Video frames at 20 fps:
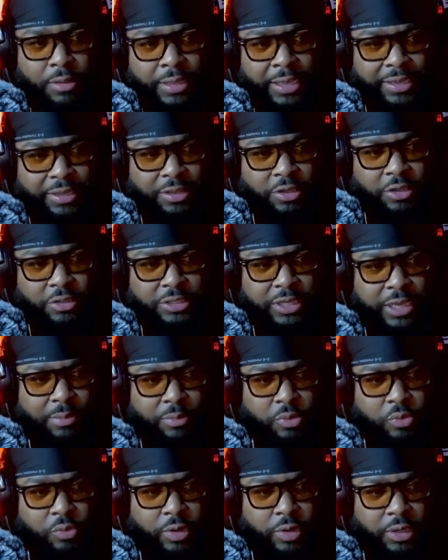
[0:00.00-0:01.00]
like little
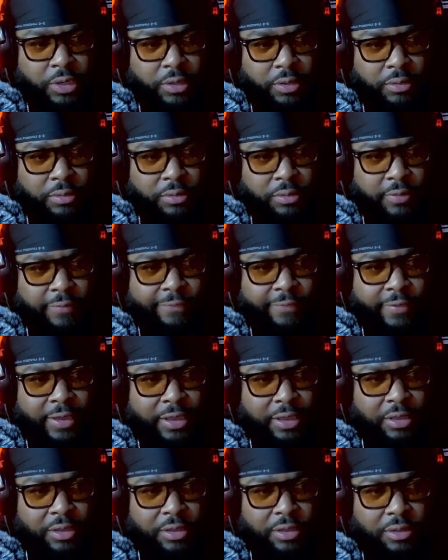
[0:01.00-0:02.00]
tambourine
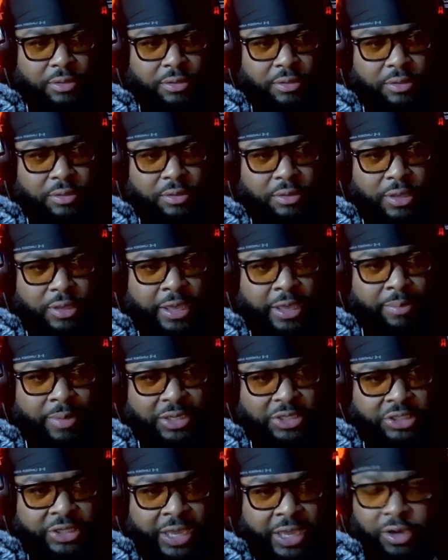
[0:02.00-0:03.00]
effect and
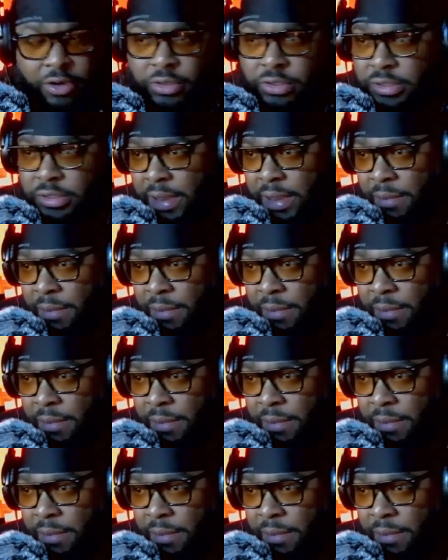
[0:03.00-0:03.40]
my shakers,